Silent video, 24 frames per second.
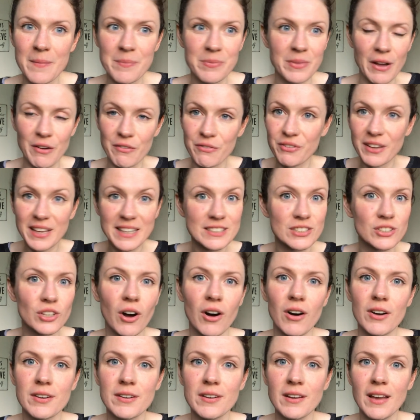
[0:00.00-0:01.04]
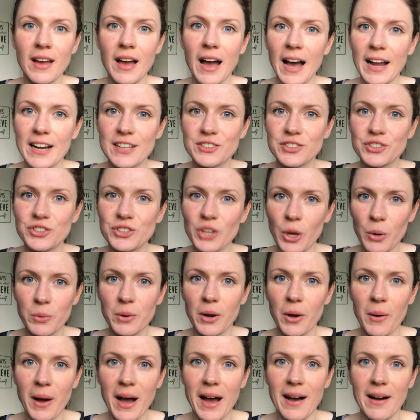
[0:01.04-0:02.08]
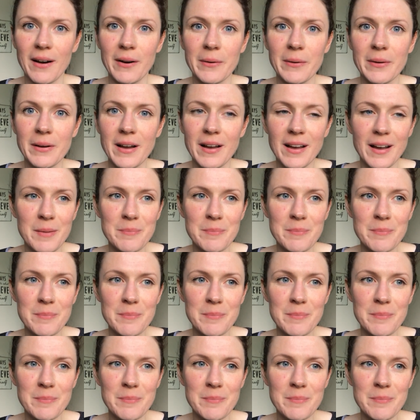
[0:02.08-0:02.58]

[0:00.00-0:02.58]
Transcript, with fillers: That fear's gone, and I don't know how,